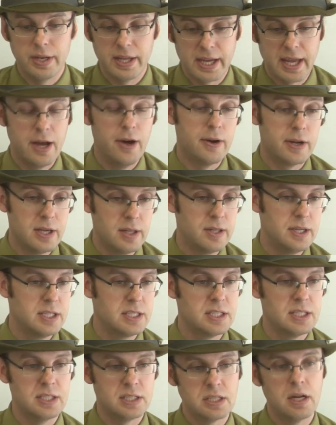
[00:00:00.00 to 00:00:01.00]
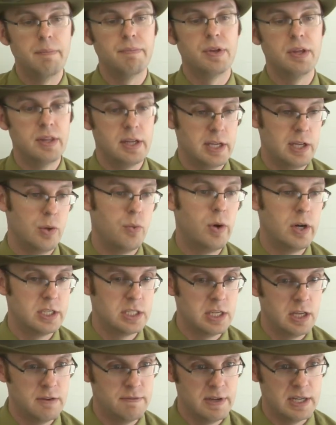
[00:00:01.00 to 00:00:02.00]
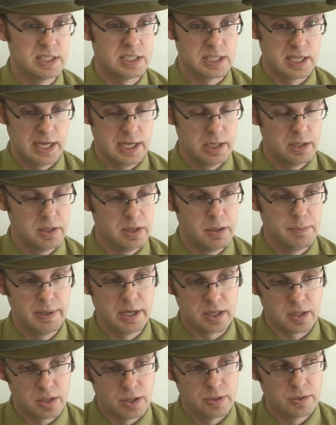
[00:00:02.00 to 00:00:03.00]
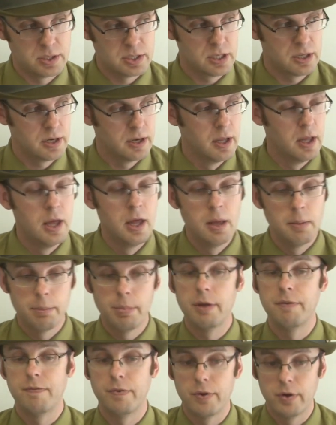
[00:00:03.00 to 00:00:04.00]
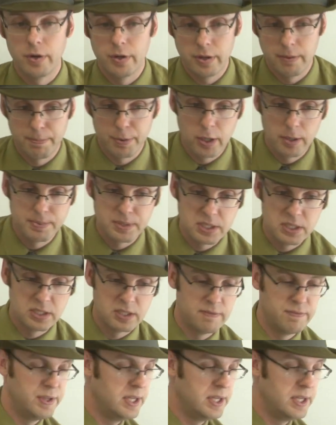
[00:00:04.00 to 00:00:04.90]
into calculus, it's something that you'll want to investigate a little bit closer. But for the purposes of